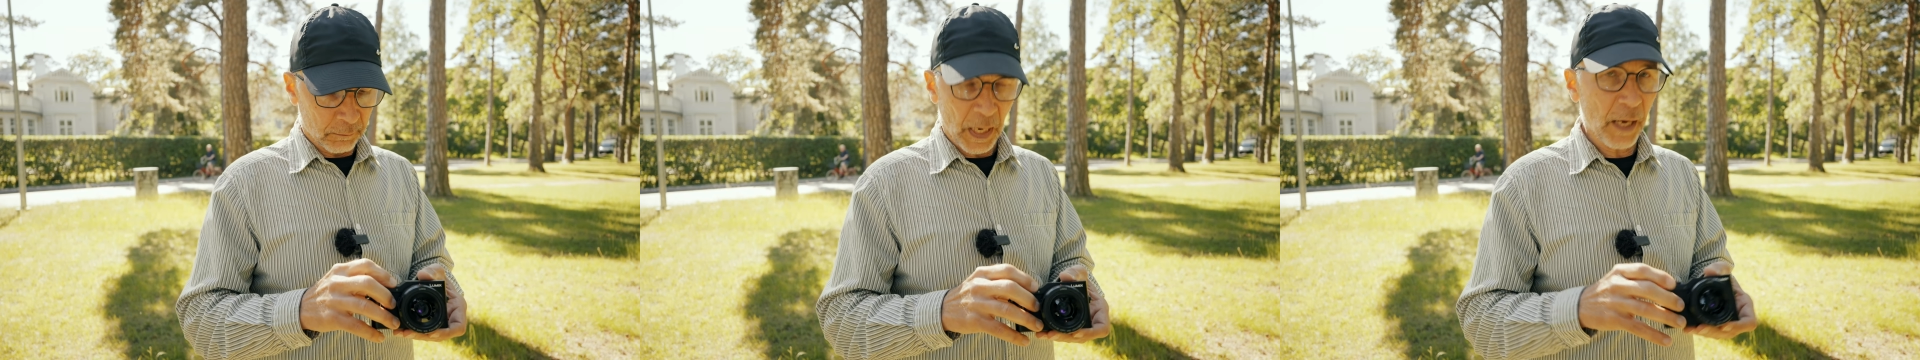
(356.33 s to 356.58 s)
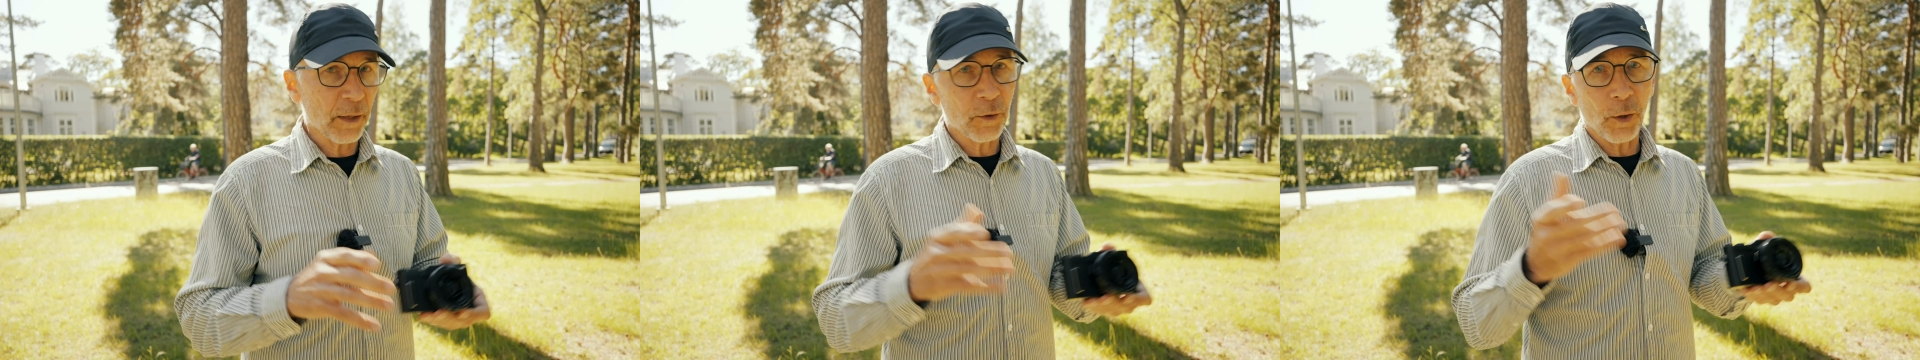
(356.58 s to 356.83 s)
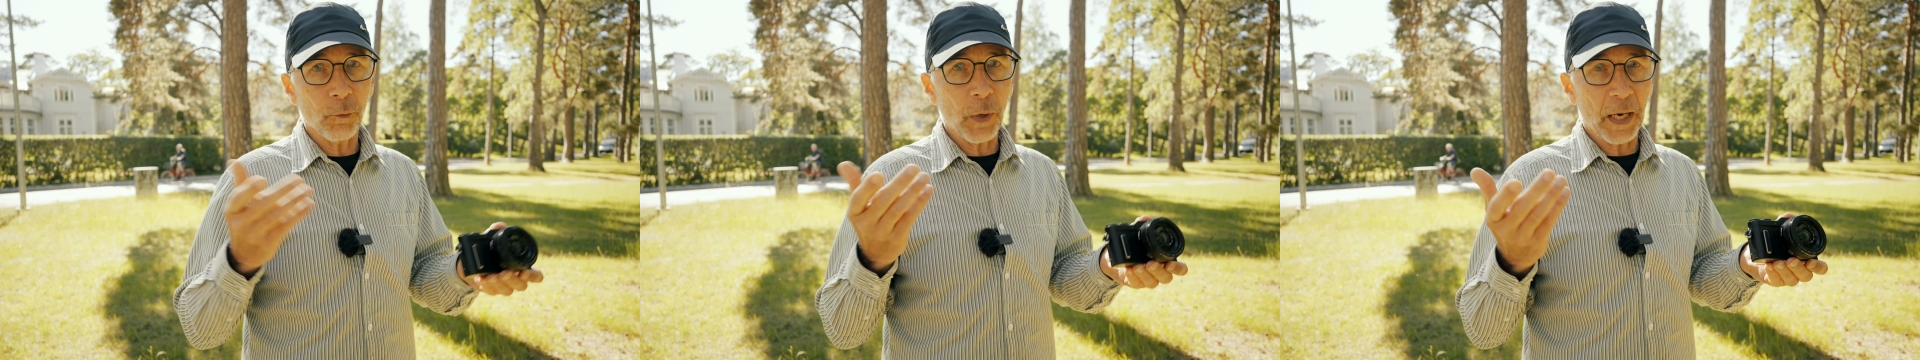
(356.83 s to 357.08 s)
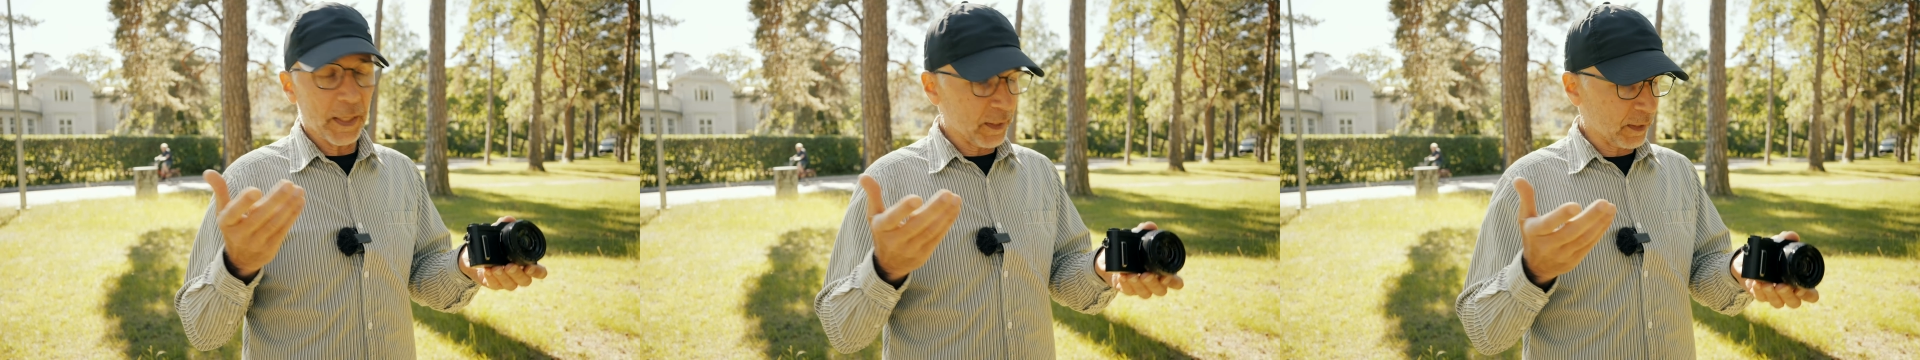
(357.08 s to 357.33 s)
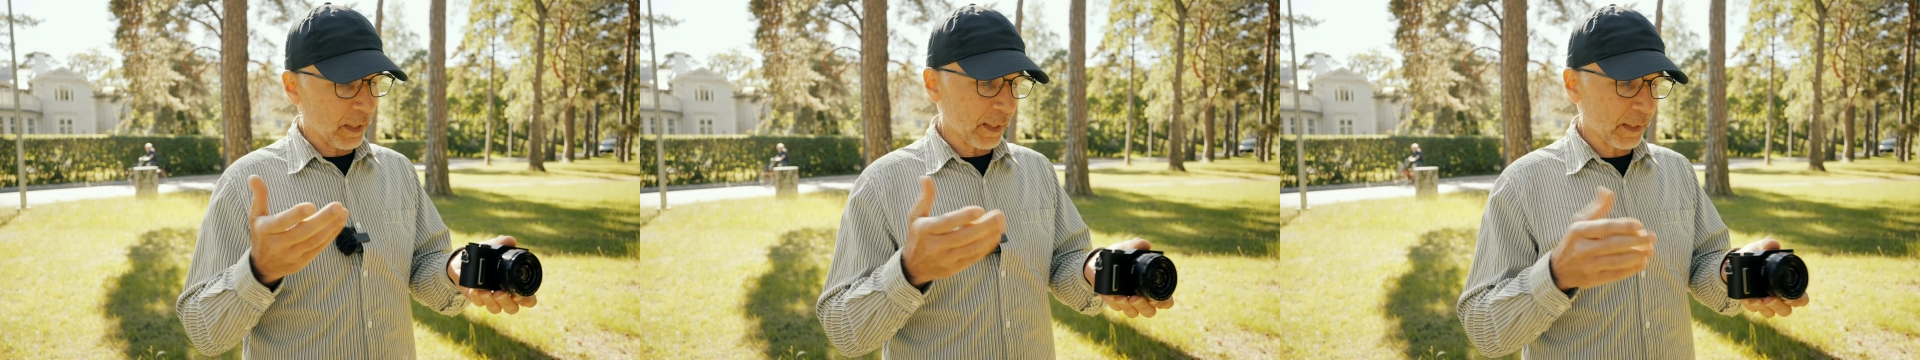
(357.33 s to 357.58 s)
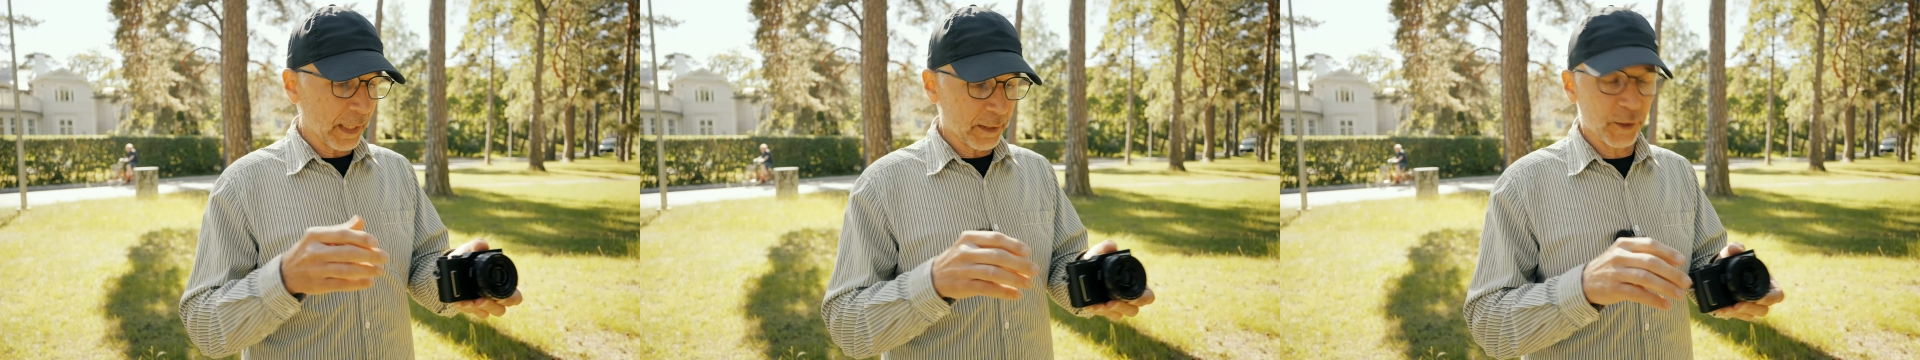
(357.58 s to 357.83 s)
I don't know why it's like
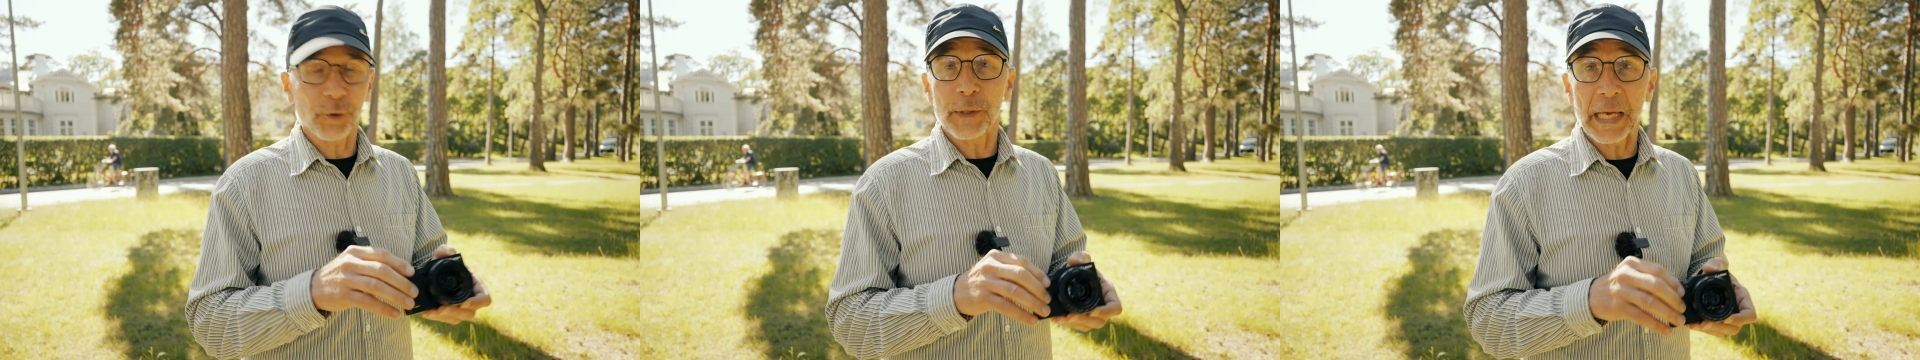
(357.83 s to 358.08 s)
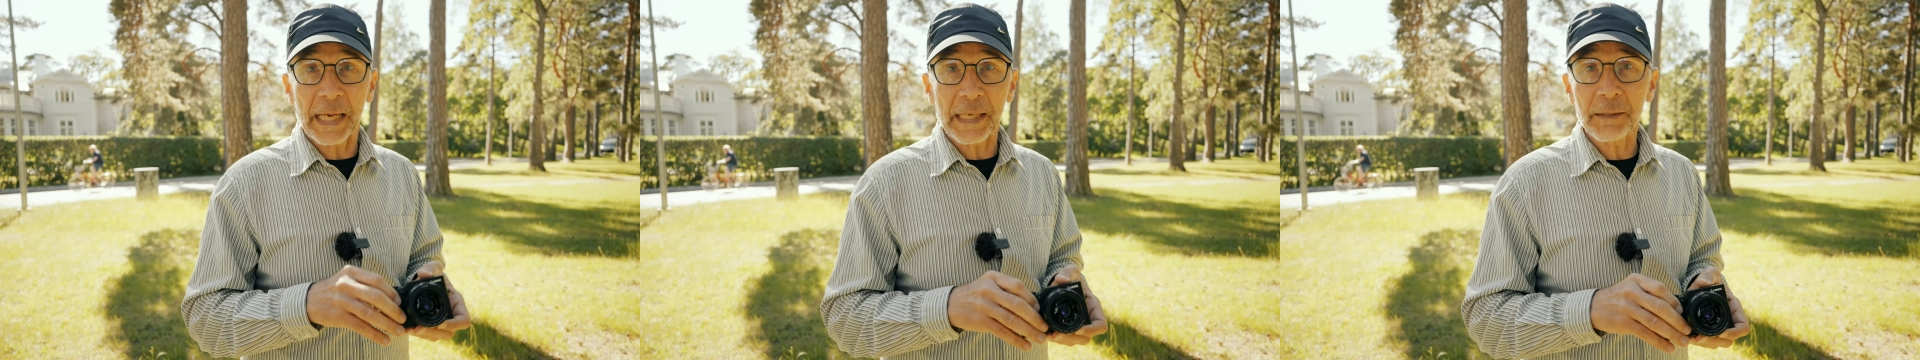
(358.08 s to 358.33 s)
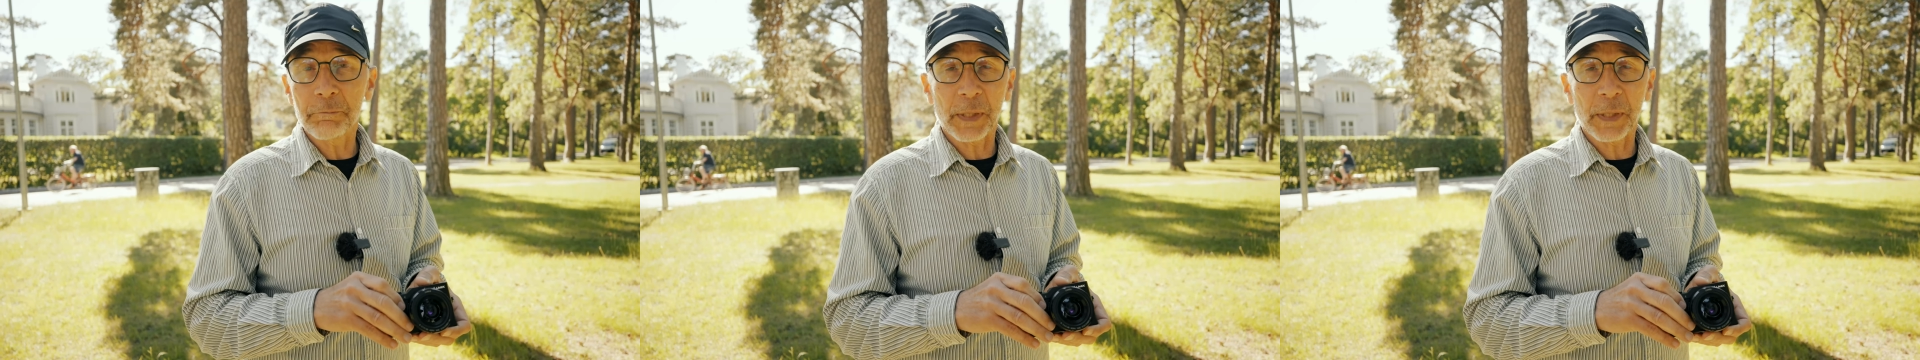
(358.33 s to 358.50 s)
that today,